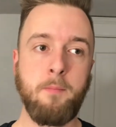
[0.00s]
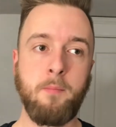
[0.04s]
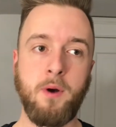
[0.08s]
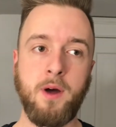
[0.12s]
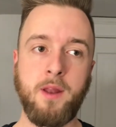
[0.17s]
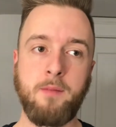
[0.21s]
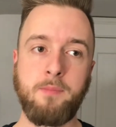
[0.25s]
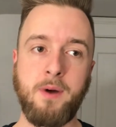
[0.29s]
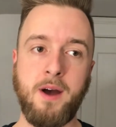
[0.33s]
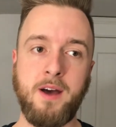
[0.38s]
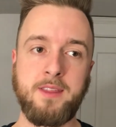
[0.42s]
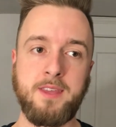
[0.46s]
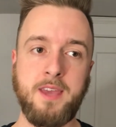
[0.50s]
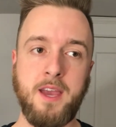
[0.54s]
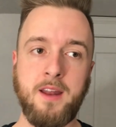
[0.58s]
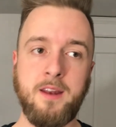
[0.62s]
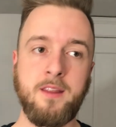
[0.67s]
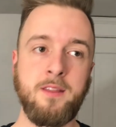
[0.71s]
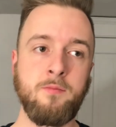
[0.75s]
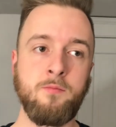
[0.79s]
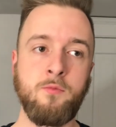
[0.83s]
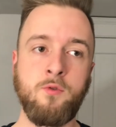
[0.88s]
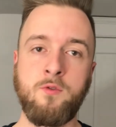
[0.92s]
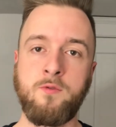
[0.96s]
But by the end
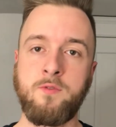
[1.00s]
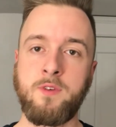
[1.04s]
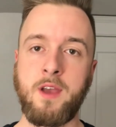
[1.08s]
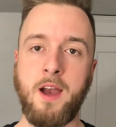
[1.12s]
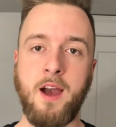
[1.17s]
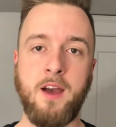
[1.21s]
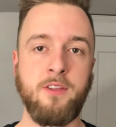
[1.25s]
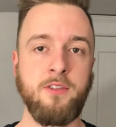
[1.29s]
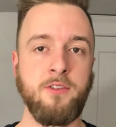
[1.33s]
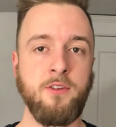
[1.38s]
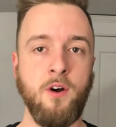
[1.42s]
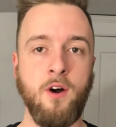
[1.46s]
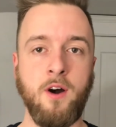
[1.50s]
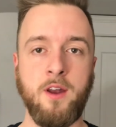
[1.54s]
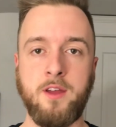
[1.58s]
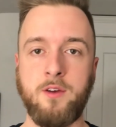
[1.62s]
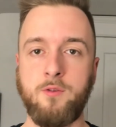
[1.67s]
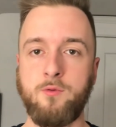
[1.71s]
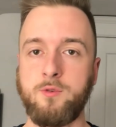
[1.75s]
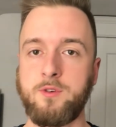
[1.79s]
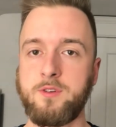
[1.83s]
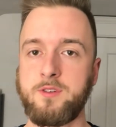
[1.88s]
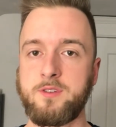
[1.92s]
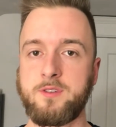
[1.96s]
of the movie, I thought
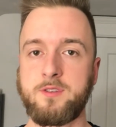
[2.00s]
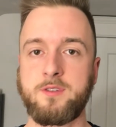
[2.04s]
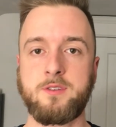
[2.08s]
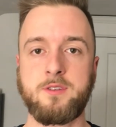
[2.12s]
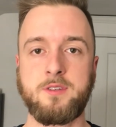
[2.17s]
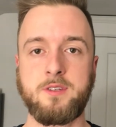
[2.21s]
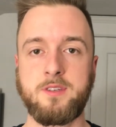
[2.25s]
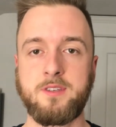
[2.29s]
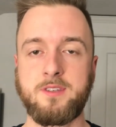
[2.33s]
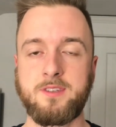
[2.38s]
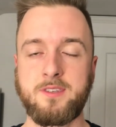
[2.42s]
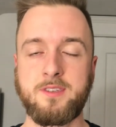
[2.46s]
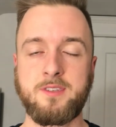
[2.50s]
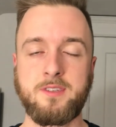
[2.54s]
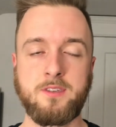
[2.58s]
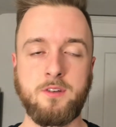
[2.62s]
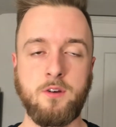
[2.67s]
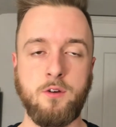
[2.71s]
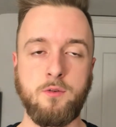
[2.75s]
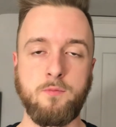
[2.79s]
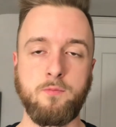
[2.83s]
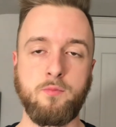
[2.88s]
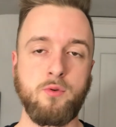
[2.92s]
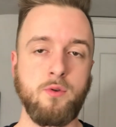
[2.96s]
it was
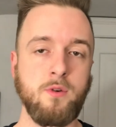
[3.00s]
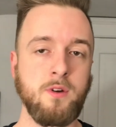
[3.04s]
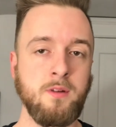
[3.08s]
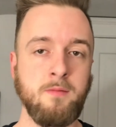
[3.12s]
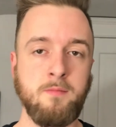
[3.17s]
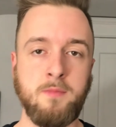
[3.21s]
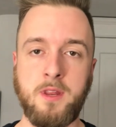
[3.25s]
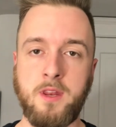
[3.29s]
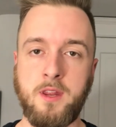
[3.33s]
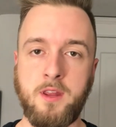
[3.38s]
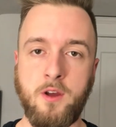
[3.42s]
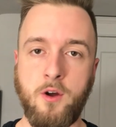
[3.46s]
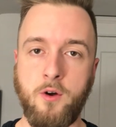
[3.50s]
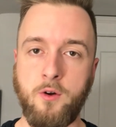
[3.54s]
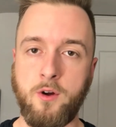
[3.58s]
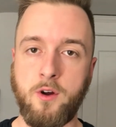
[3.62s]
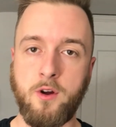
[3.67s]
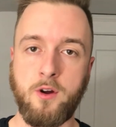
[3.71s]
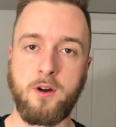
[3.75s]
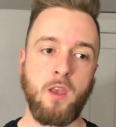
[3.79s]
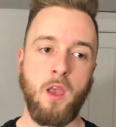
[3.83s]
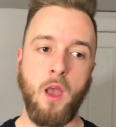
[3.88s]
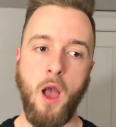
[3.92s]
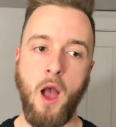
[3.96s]
still pretty
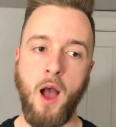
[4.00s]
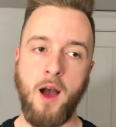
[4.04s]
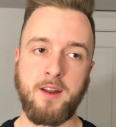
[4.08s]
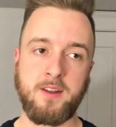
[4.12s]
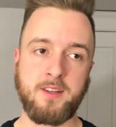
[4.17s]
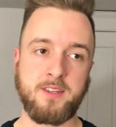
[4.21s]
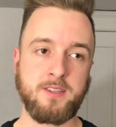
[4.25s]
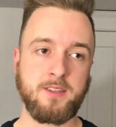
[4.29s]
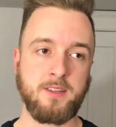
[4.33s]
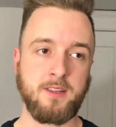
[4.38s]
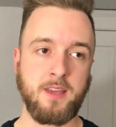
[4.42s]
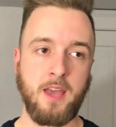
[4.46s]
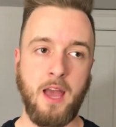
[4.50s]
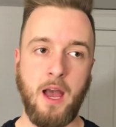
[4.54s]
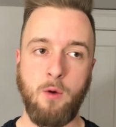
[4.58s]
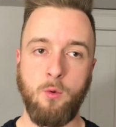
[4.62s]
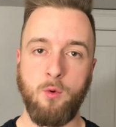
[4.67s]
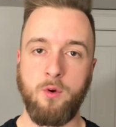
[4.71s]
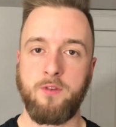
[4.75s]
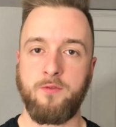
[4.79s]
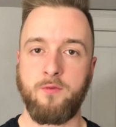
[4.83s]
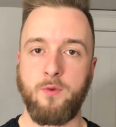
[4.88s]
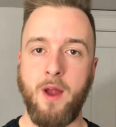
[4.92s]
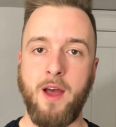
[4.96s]
mediocre. Honestly, I
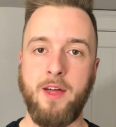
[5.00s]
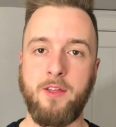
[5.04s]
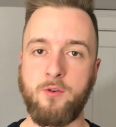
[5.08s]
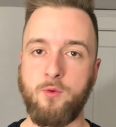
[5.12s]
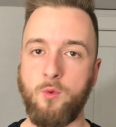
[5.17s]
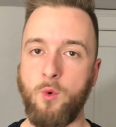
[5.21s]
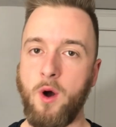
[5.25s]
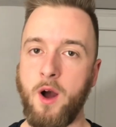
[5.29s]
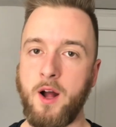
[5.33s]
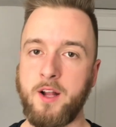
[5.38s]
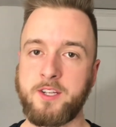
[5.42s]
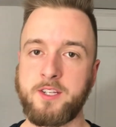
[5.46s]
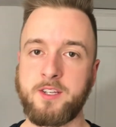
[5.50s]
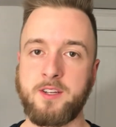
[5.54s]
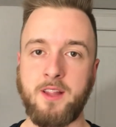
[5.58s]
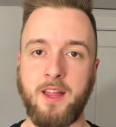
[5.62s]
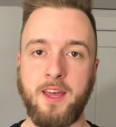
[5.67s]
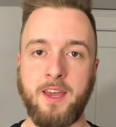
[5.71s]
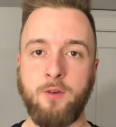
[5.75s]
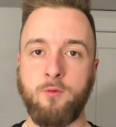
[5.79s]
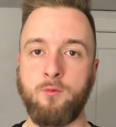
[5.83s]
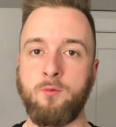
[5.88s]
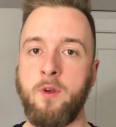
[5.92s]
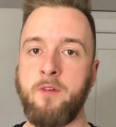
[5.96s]
would have rather watched
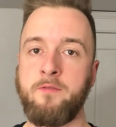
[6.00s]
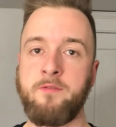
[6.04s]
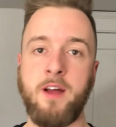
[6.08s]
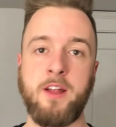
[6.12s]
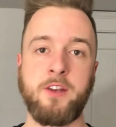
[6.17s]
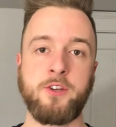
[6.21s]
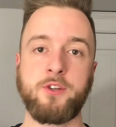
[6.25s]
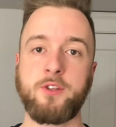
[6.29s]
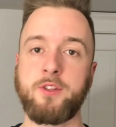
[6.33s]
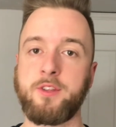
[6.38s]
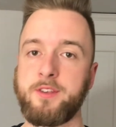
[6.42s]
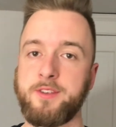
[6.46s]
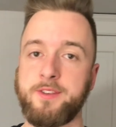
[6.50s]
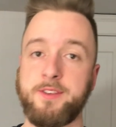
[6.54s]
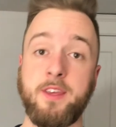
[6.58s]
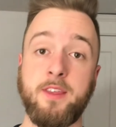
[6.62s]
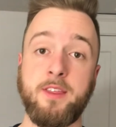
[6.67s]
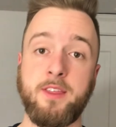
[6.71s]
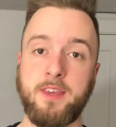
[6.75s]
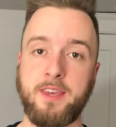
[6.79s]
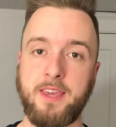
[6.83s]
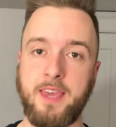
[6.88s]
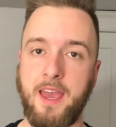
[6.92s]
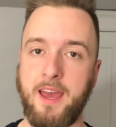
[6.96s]
like Revenge of the
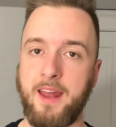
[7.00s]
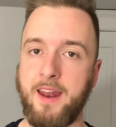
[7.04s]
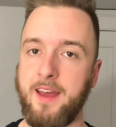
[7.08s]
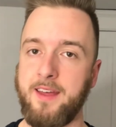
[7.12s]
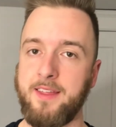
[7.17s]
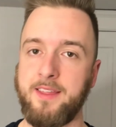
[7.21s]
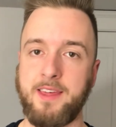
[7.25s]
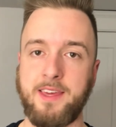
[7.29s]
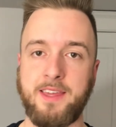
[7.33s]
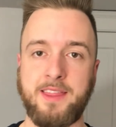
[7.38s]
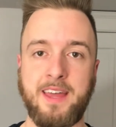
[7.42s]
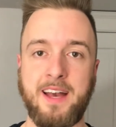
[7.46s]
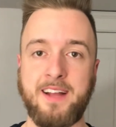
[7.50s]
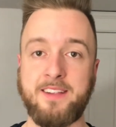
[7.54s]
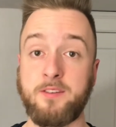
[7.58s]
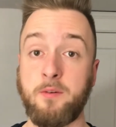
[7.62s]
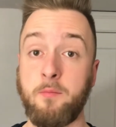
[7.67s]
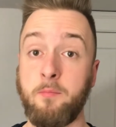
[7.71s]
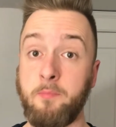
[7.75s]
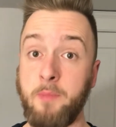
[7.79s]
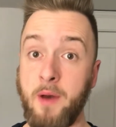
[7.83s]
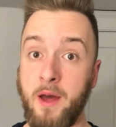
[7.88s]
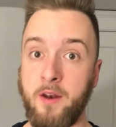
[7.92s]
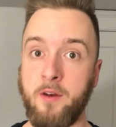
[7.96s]
Sith again. I think that's a
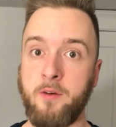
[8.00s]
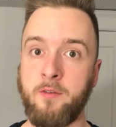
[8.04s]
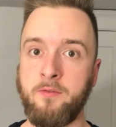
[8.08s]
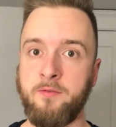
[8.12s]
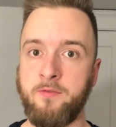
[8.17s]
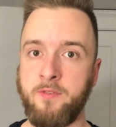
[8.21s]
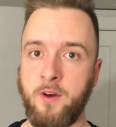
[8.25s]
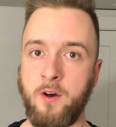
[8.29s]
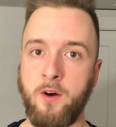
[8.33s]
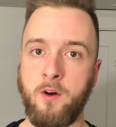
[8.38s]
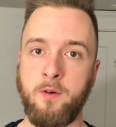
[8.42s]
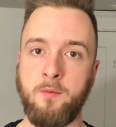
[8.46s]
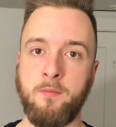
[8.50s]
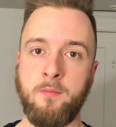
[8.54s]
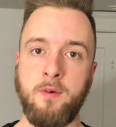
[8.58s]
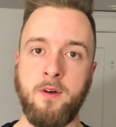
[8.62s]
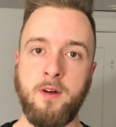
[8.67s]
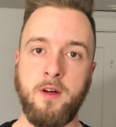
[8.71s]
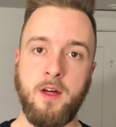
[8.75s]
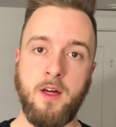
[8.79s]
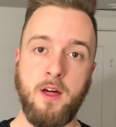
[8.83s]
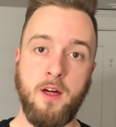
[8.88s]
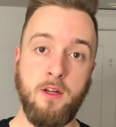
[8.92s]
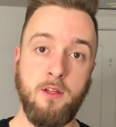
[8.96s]
better film
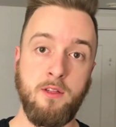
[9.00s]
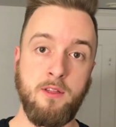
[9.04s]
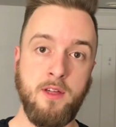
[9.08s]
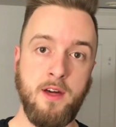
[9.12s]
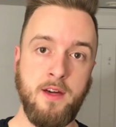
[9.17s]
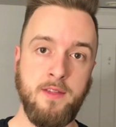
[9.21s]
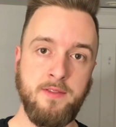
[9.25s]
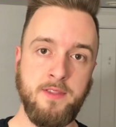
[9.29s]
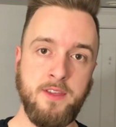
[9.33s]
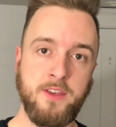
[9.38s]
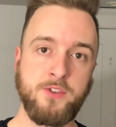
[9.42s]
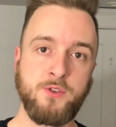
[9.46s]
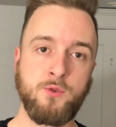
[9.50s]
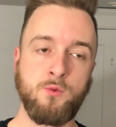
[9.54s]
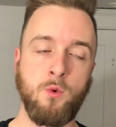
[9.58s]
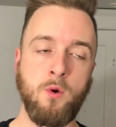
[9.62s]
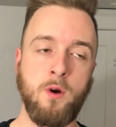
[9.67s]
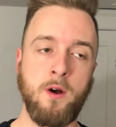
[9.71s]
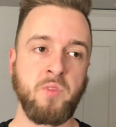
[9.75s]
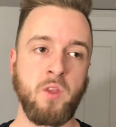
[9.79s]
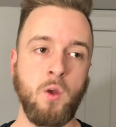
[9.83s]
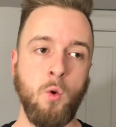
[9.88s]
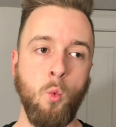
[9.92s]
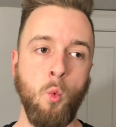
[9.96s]
than this
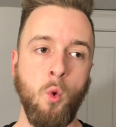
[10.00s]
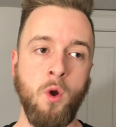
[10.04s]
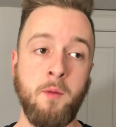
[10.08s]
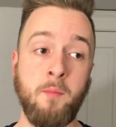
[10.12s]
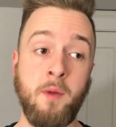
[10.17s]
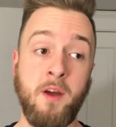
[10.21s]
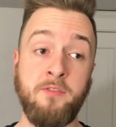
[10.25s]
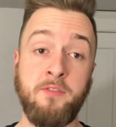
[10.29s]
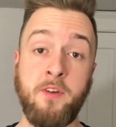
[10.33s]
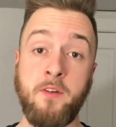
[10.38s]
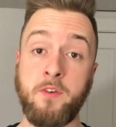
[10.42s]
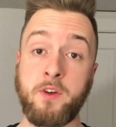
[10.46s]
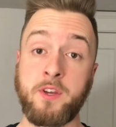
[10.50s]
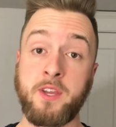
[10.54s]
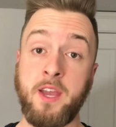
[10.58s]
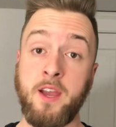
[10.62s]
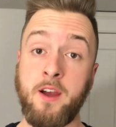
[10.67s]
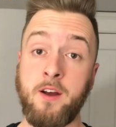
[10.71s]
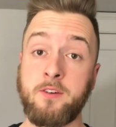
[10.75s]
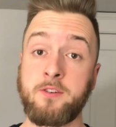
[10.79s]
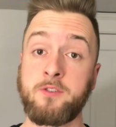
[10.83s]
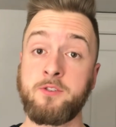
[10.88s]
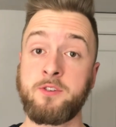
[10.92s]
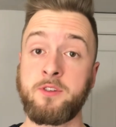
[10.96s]
one. One of my favorite
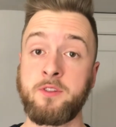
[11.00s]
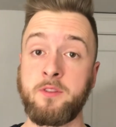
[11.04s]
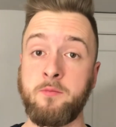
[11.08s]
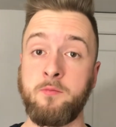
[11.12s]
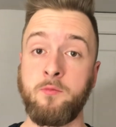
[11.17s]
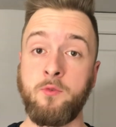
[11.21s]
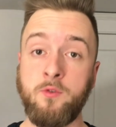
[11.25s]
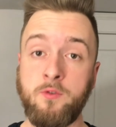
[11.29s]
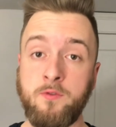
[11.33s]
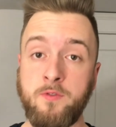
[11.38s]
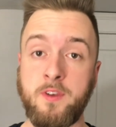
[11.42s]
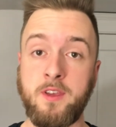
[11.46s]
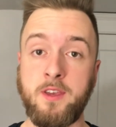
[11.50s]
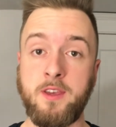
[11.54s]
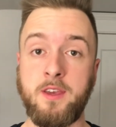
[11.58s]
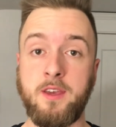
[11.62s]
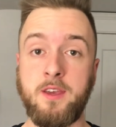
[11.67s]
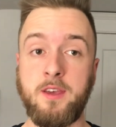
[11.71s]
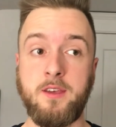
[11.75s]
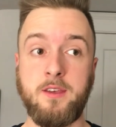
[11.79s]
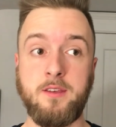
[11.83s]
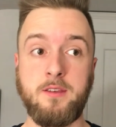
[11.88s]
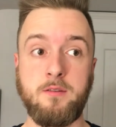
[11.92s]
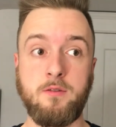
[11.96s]
characters in the
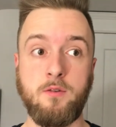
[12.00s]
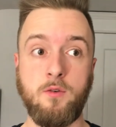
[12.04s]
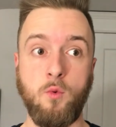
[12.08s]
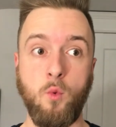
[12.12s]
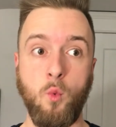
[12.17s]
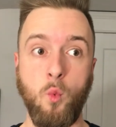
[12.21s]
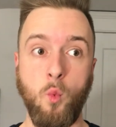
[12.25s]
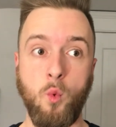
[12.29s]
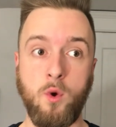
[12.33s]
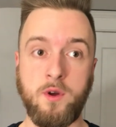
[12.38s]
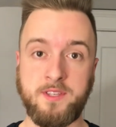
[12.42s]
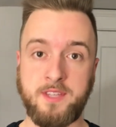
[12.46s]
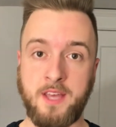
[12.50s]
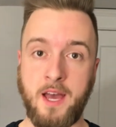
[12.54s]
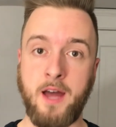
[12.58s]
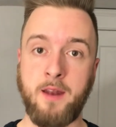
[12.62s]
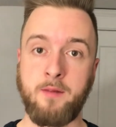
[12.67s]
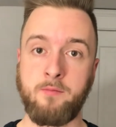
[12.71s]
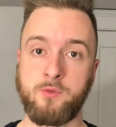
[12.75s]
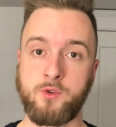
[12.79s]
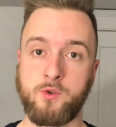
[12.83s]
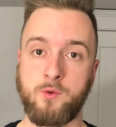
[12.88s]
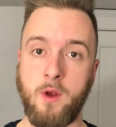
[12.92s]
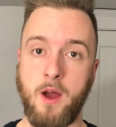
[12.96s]
movie was
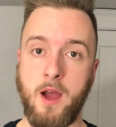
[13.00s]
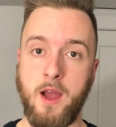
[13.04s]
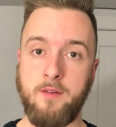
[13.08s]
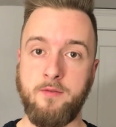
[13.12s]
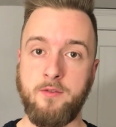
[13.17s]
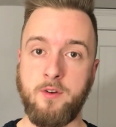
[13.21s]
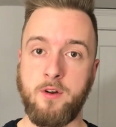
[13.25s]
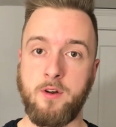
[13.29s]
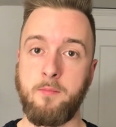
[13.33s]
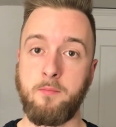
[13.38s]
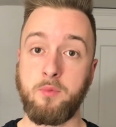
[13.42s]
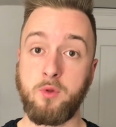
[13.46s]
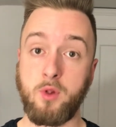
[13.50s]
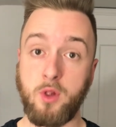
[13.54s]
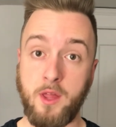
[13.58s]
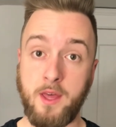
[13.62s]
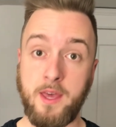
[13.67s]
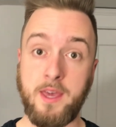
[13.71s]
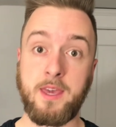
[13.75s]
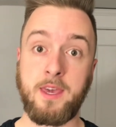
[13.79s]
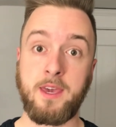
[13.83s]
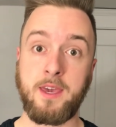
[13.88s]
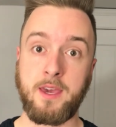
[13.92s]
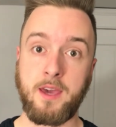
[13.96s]
Adam Driver
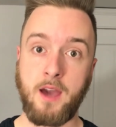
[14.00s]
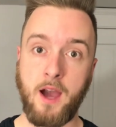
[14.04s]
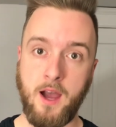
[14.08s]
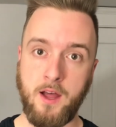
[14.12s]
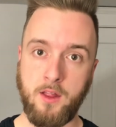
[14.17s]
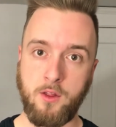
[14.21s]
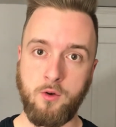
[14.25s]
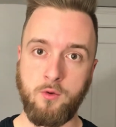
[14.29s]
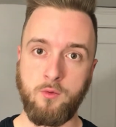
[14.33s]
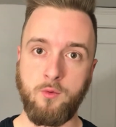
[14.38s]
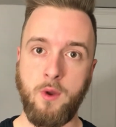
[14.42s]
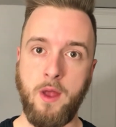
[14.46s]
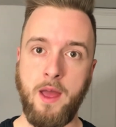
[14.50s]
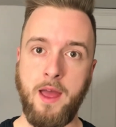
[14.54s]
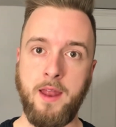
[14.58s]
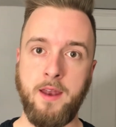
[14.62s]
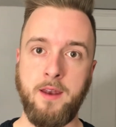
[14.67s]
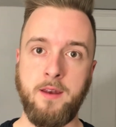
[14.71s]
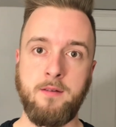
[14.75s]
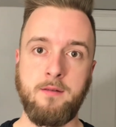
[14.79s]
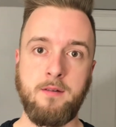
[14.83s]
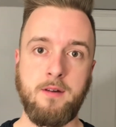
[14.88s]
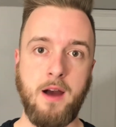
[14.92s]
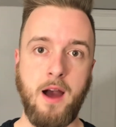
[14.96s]
playing Kylo
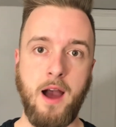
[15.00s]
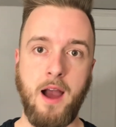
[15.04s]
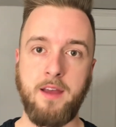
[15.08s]
Ren.